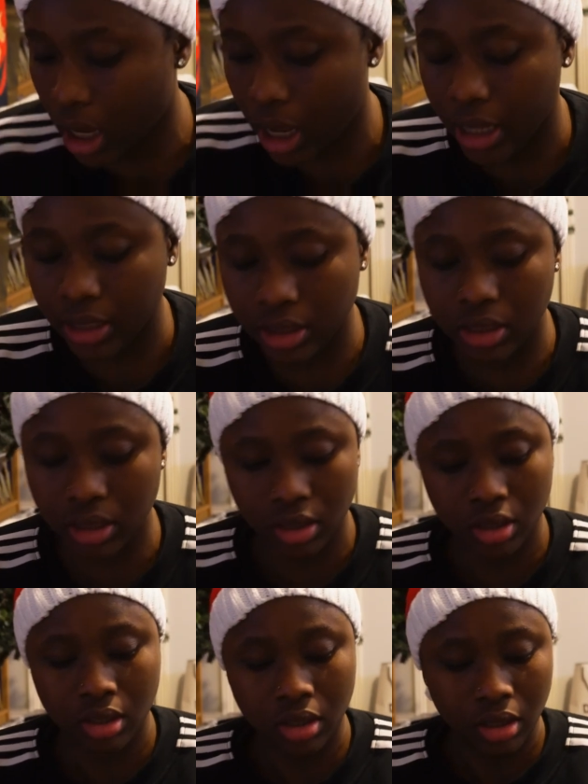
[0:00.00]
and
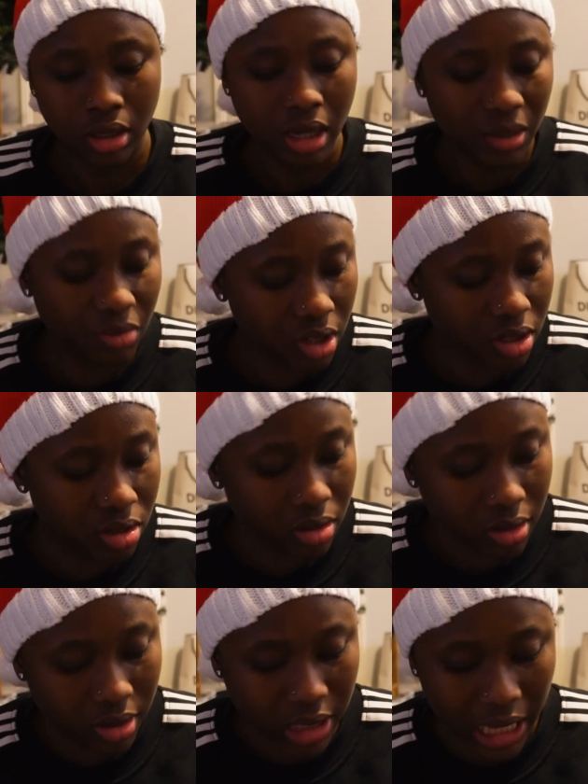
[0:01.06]
I'm going
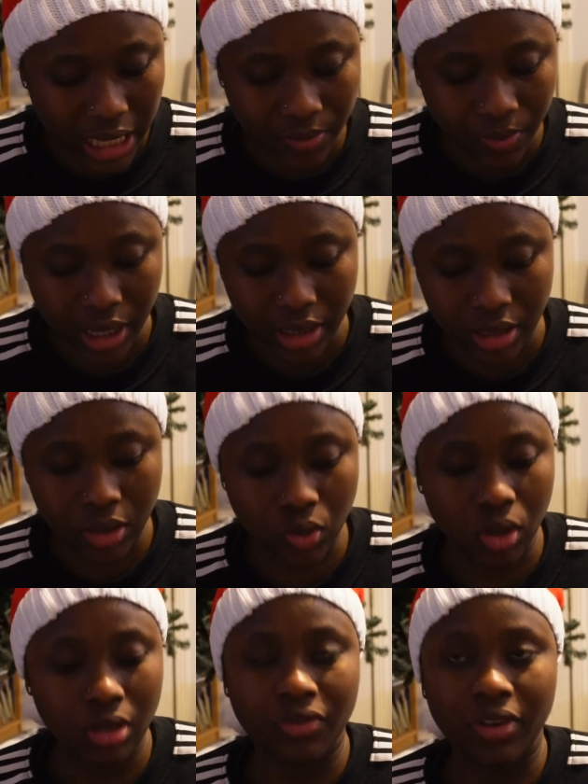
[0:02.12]
to start by
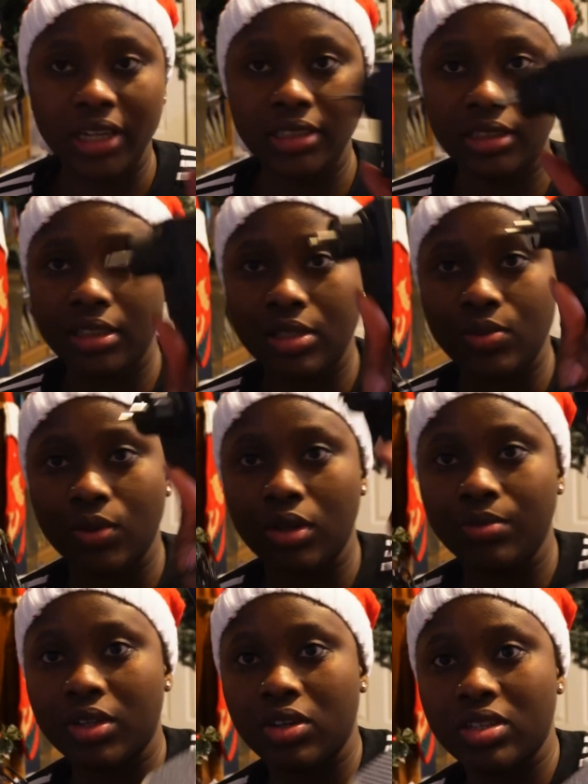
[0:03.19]
disqualifying this one
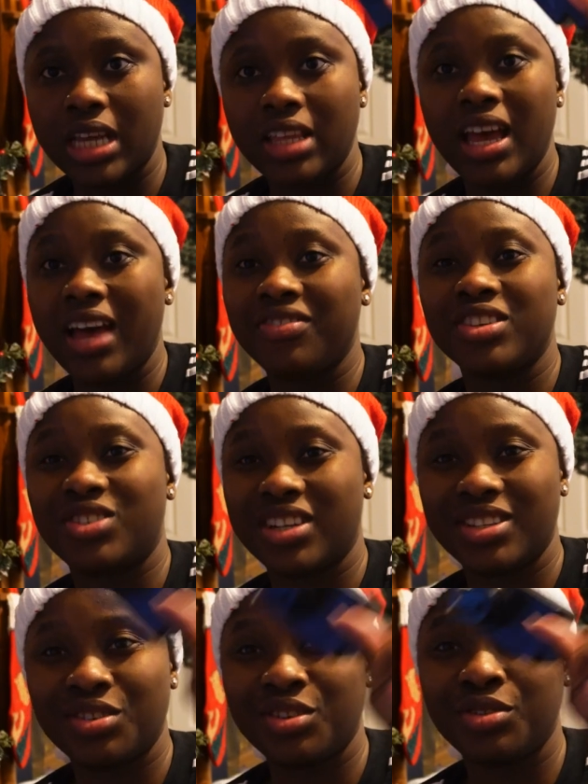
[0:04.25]
because I don't have the
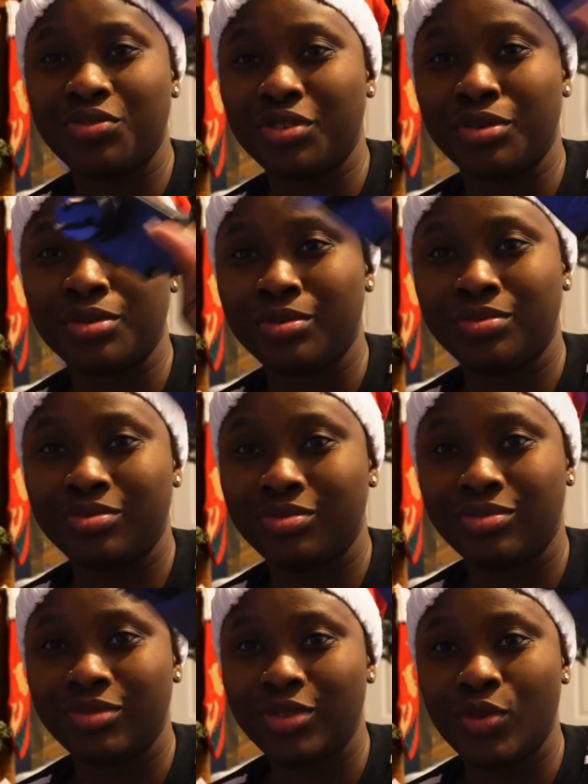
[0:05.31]
strength to go for
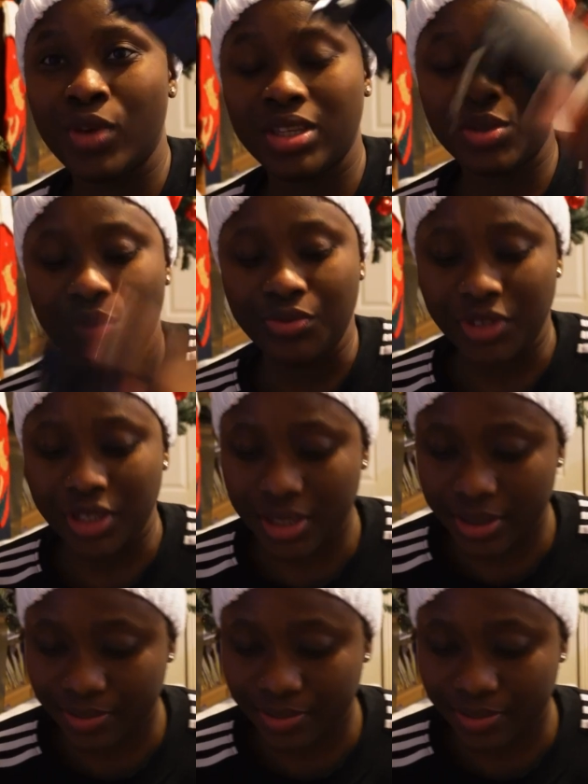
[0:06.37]
where this would fit.